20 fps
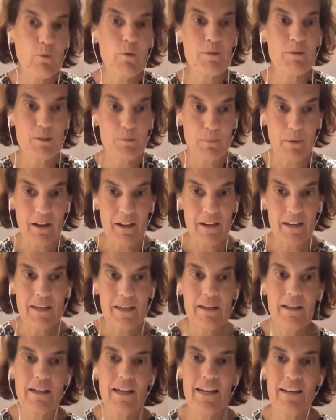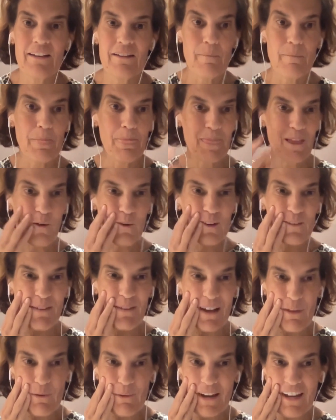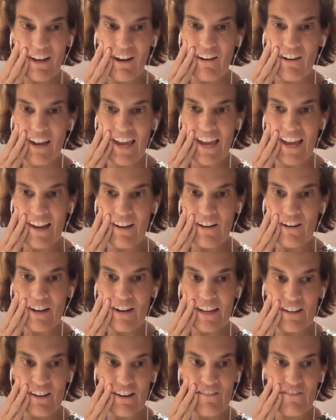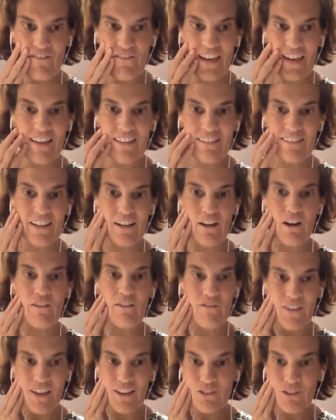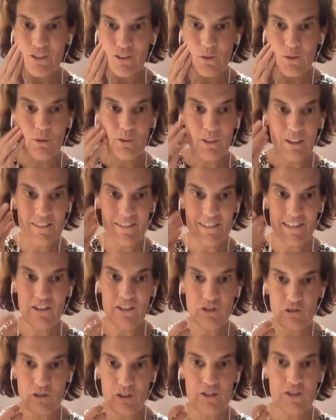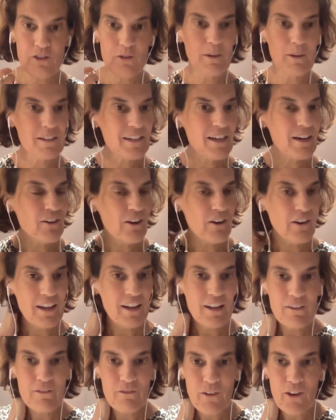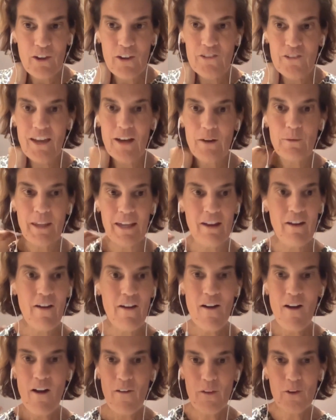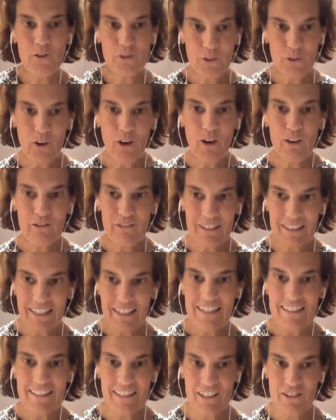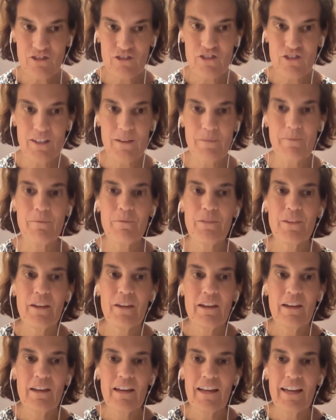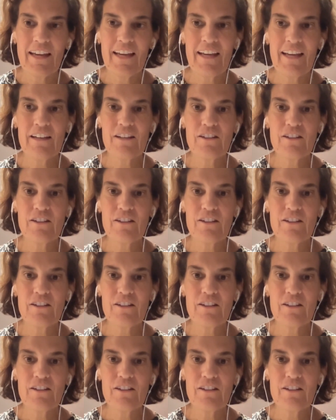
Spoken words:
body. And oh, by the way, our hair and our face, like our face looks old because estrogen is going down, our hair falls out, like those are all related to estrogen. And